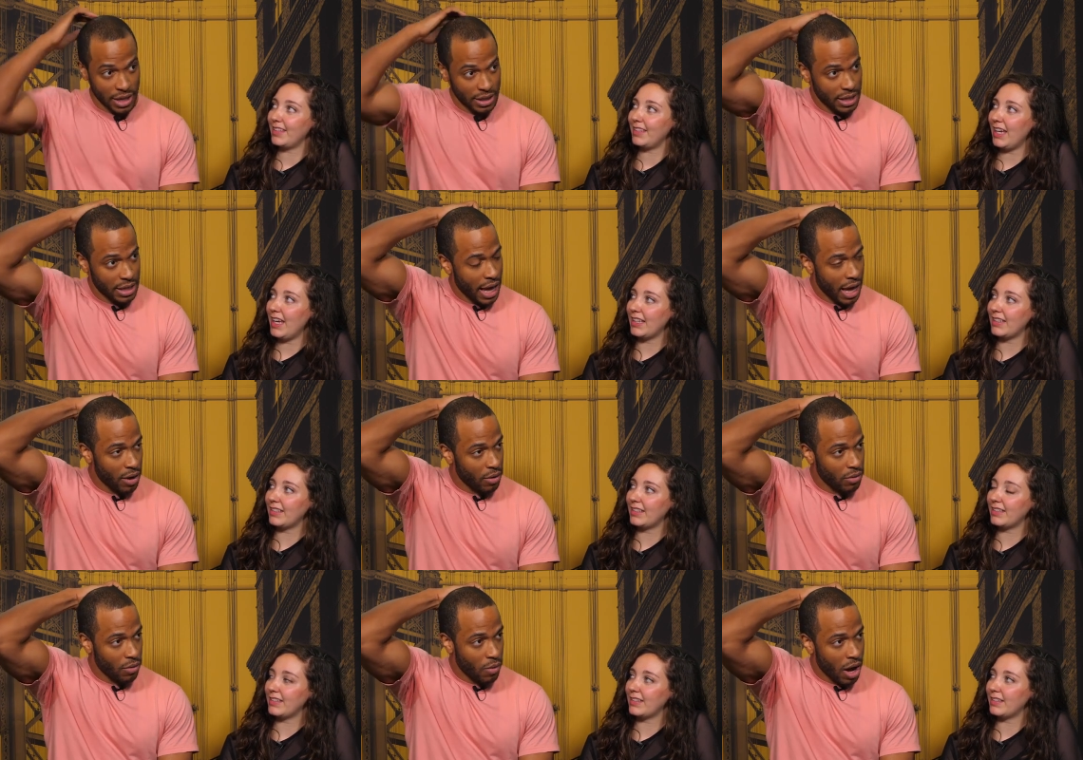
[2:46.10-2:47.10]
Speaker 1: I did yeah. that
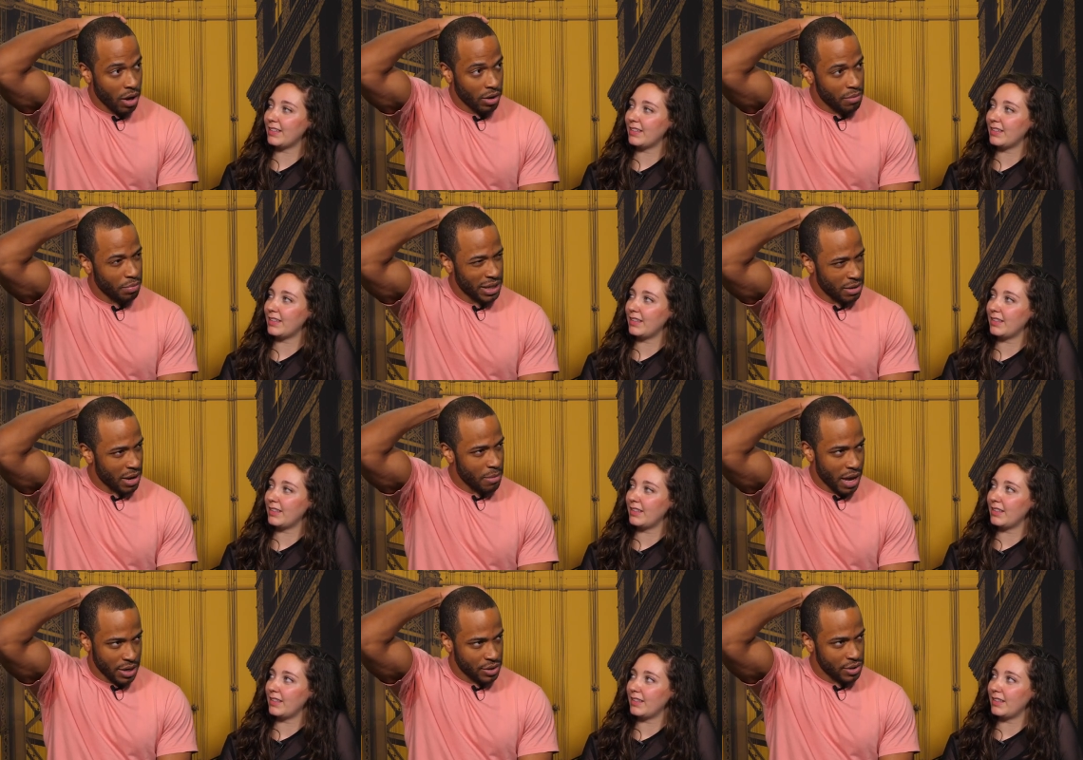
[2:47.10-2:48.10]
while completing my
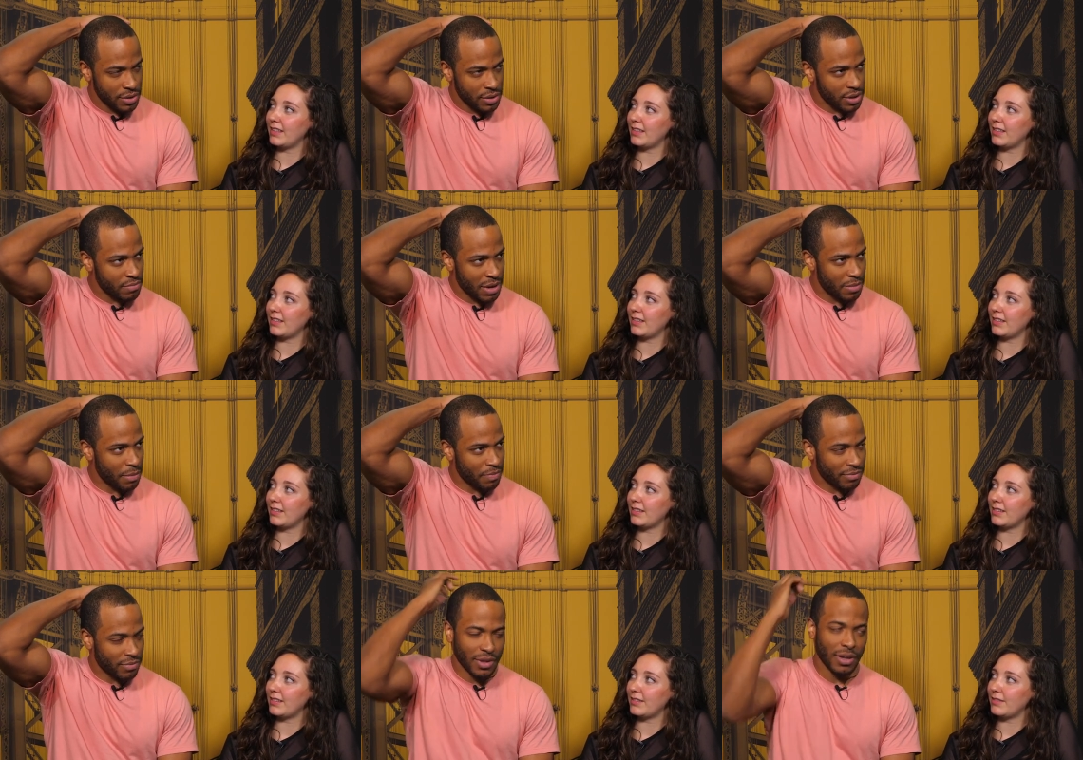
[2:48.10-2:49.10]
master's, maybe
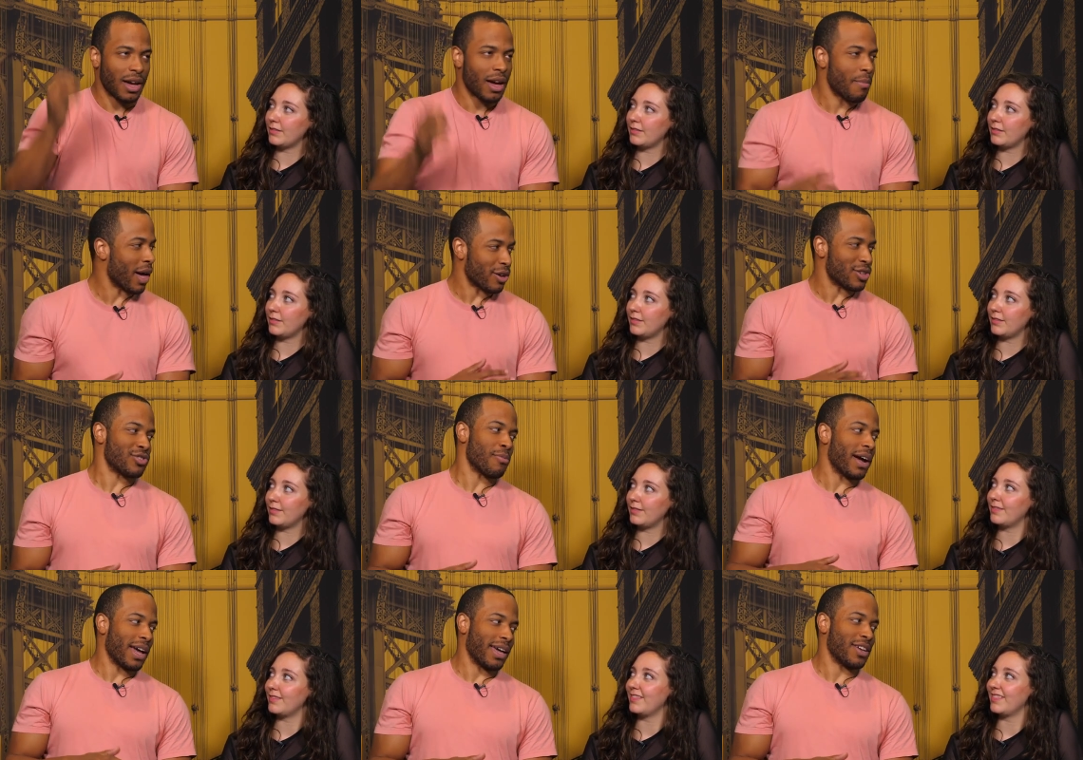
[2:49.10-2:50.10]
I'm not going to show
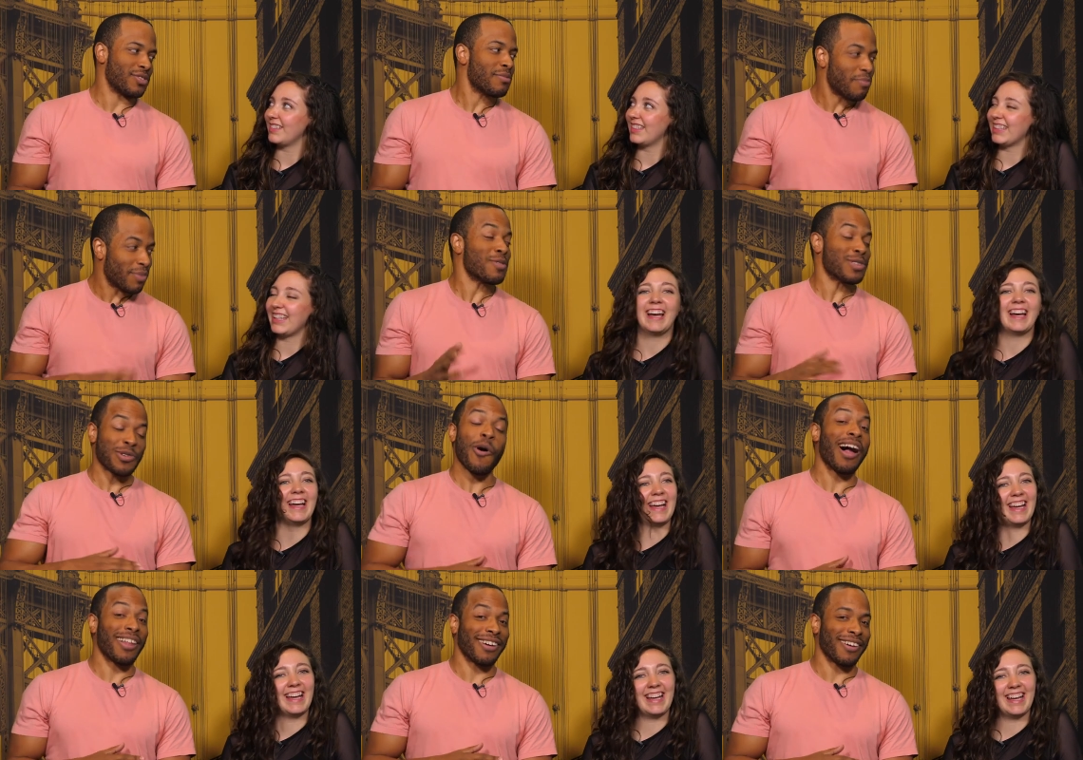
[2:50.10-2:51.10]
my age, but it was a
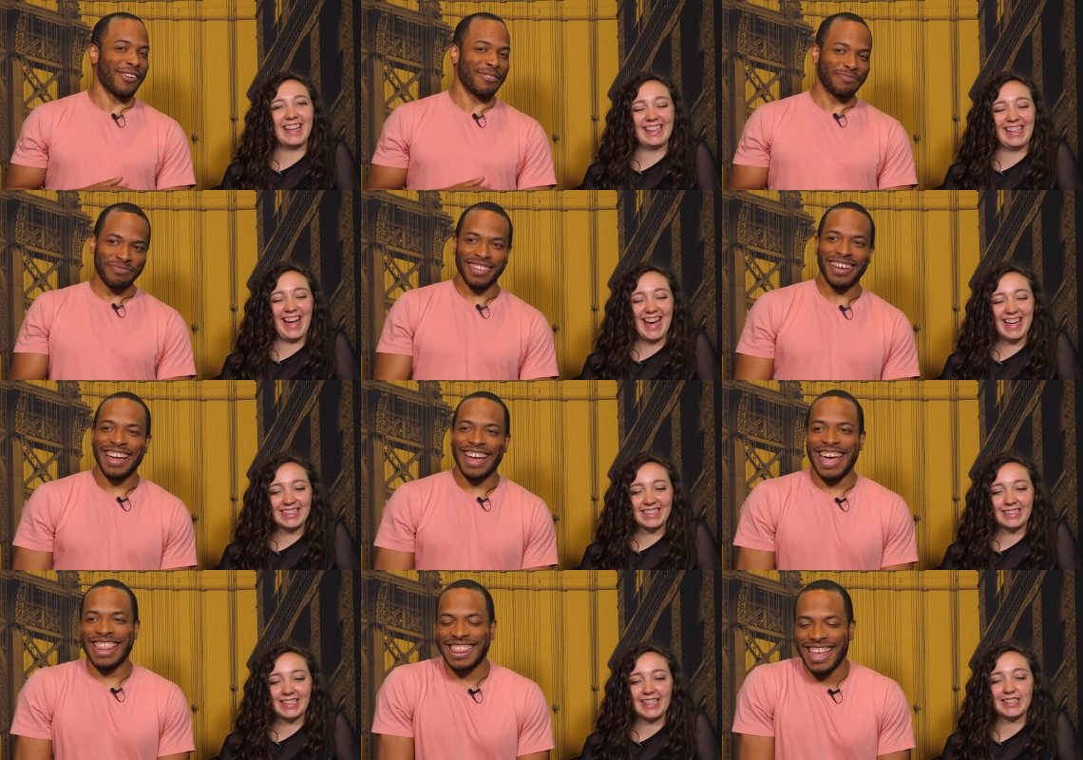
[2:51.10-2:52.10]
while ago. Yeah,
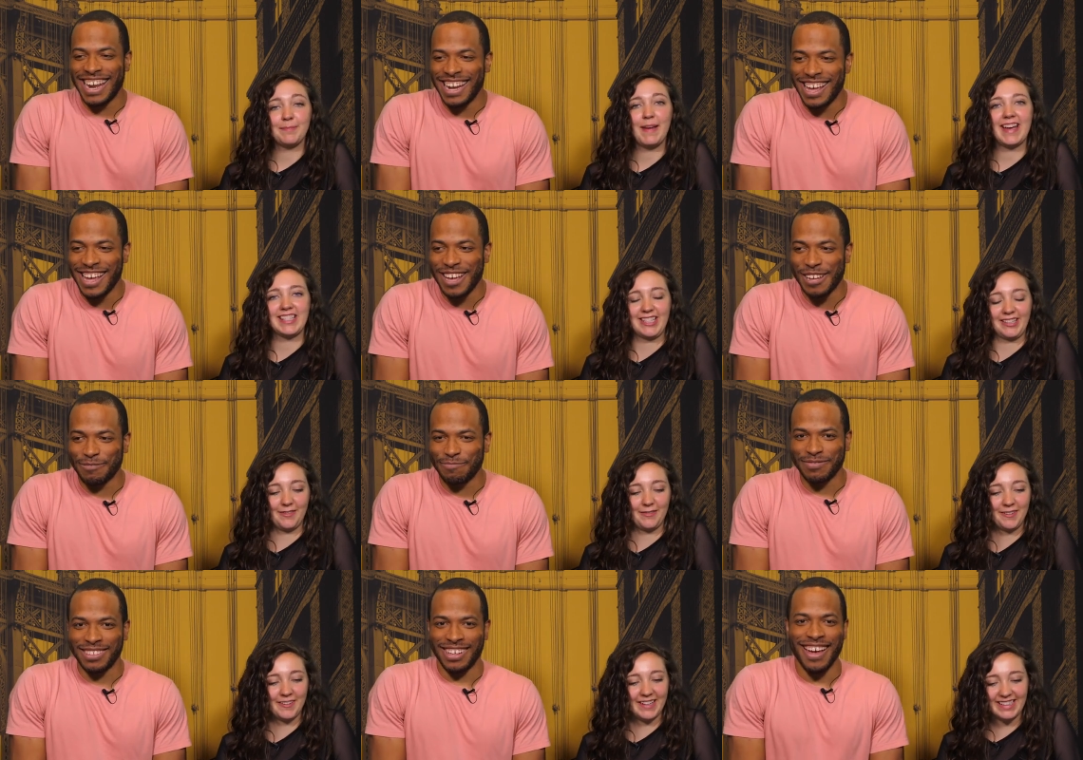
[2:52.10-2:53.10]
Speaker 2: and he's then, a master, uh,
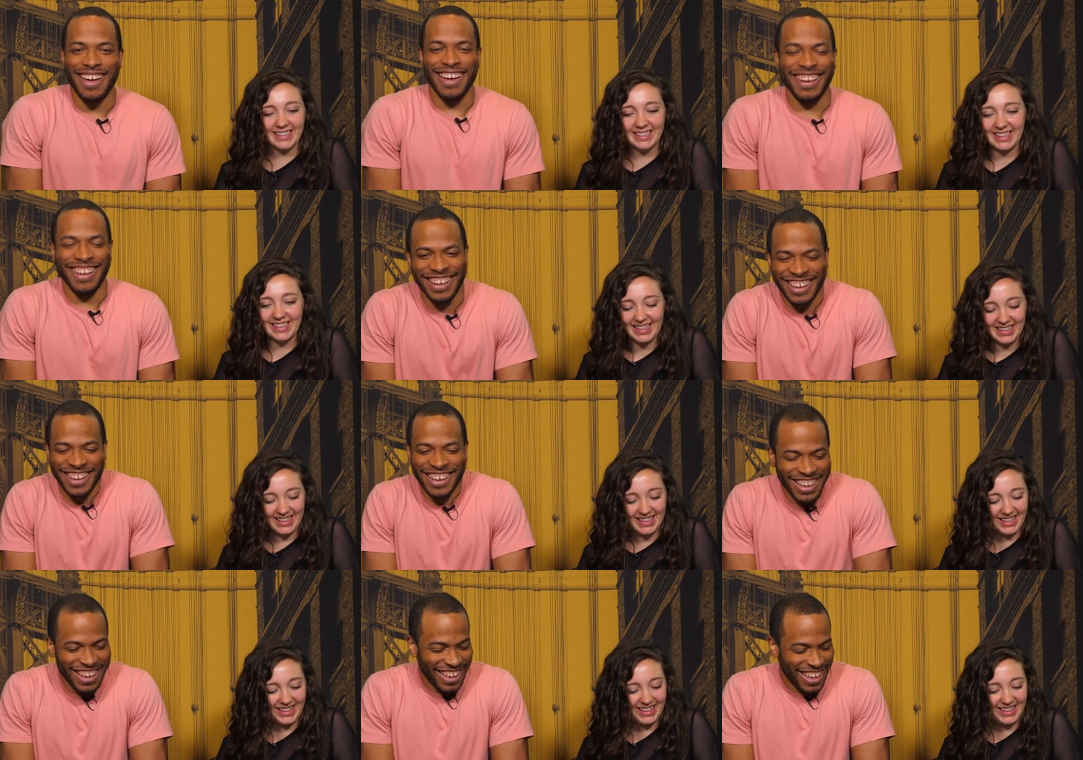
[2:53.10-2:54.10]
everyone.
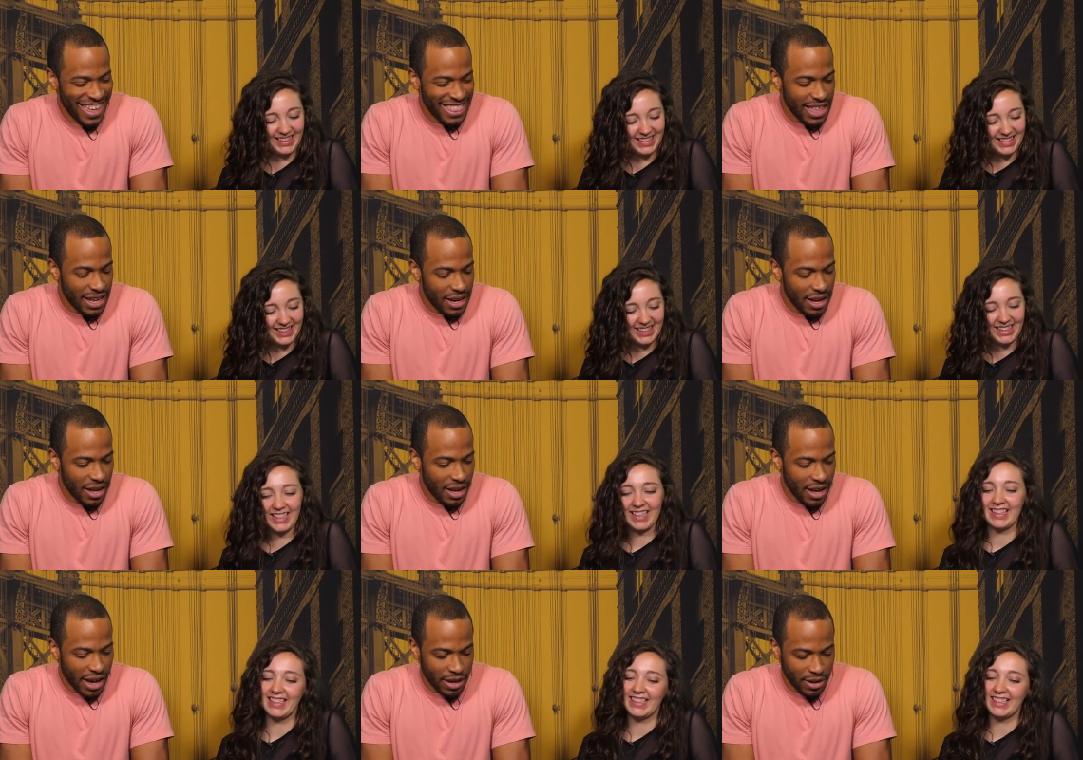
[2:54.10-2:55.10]
Speaker 1: and then
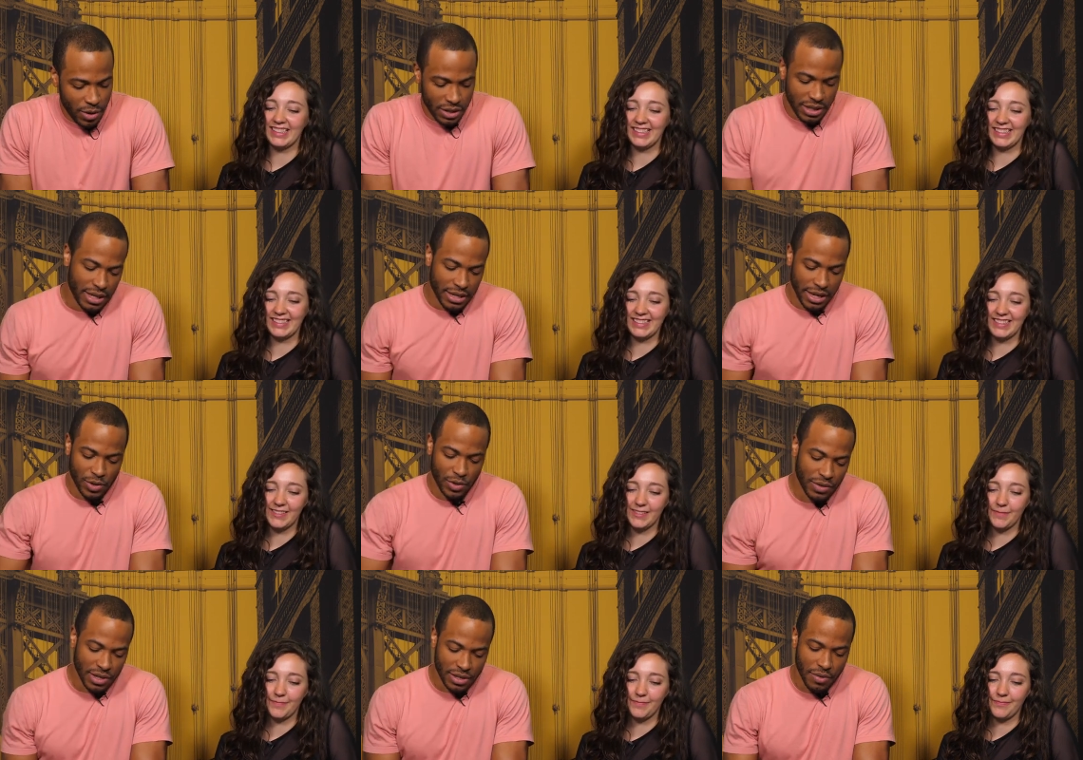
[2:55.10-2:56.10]
uh, I quickly like sort of
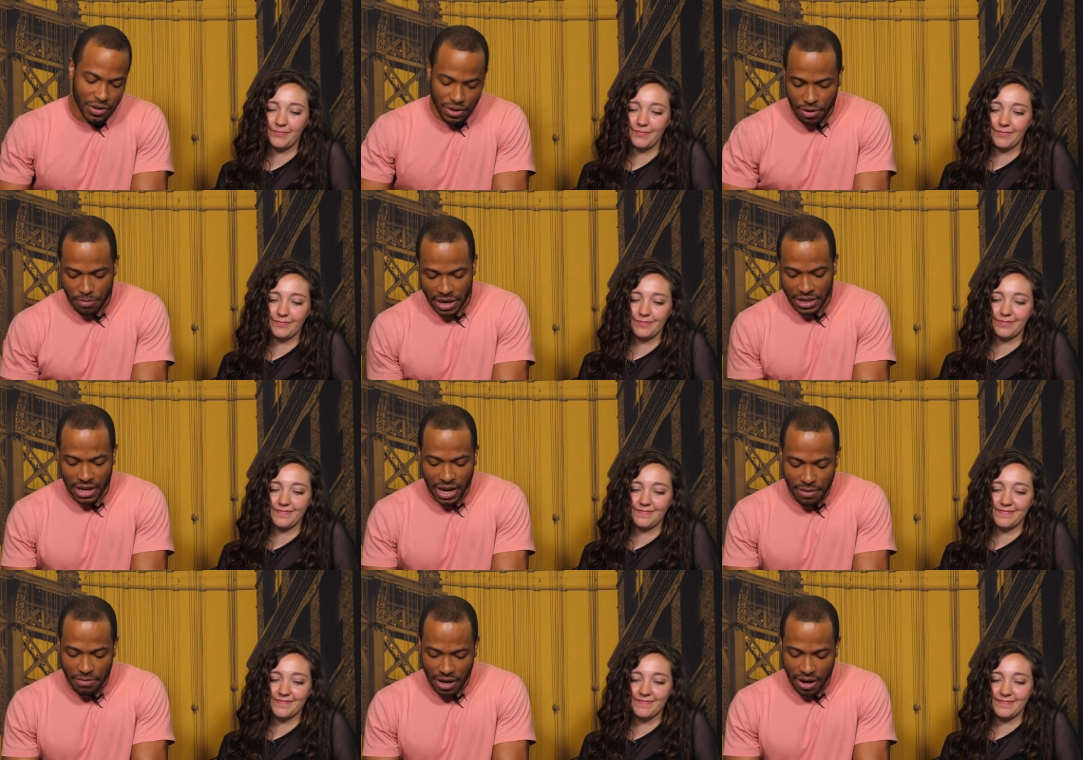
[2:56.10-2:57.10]
discovered during my
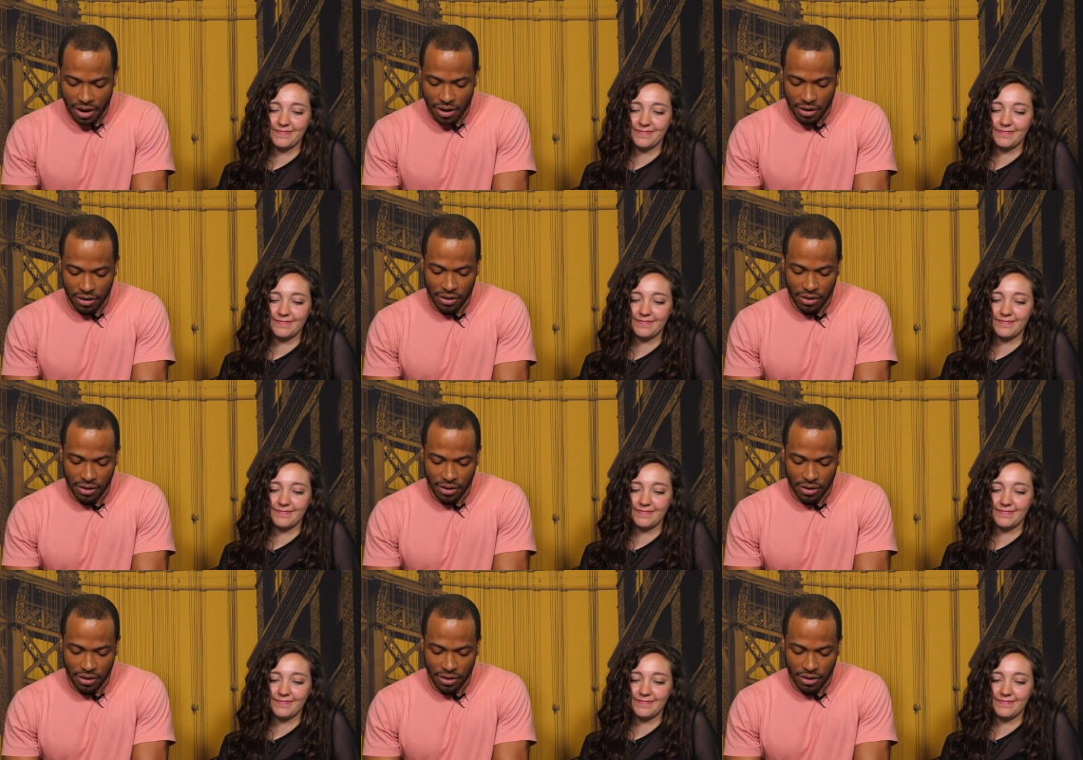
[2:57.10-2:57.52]
time there